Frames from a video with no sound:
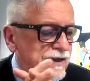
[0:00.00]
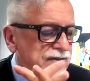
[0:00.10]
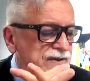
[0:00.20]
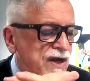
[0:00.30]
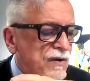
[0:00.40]

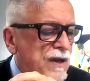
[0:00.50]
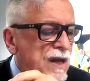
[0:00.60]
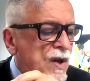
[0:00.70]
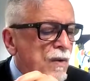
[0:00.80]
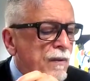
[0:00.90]
And so
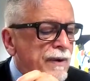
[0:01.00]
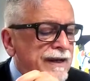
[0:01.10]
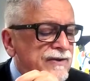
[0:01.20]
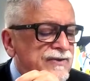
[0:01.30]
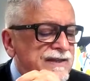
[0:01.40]
what we
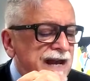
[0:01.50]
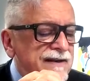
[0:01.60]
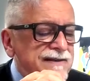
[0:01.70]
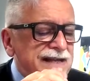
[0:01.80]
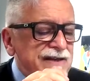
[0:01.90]

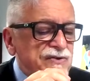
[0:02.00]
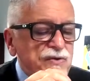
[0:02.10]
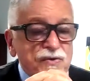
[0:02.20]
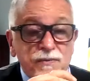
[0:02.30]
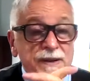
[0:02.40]
understand is that
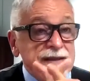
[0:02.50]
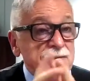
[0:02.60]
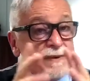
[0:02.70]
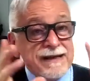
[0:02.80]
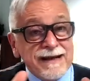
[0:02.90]
truth being the
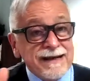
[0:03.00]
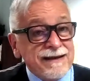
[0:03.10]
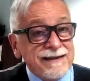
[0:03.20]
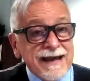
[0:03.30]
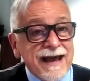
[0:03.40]
beginning
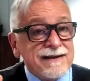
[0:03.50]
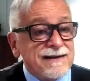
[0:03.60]
and the end,